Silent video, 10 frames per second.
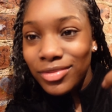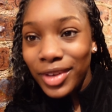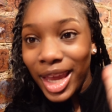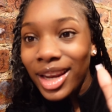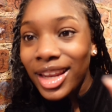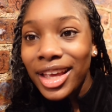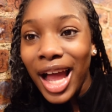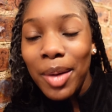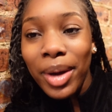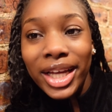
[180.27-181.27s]
editing,
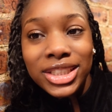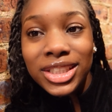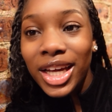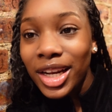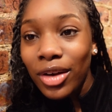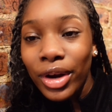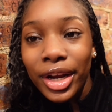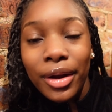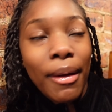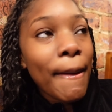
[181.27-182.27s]
I might just cut it off right
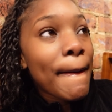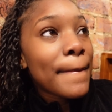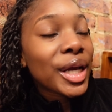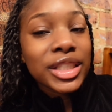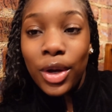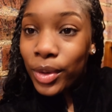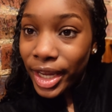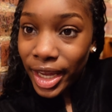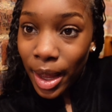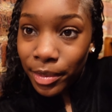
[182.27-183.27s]
here because I don't want to
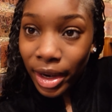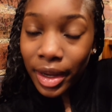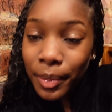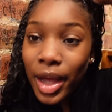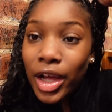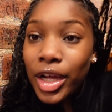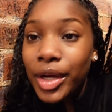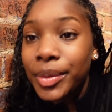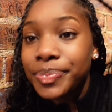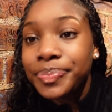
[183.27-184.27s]
get copyrighted. But um,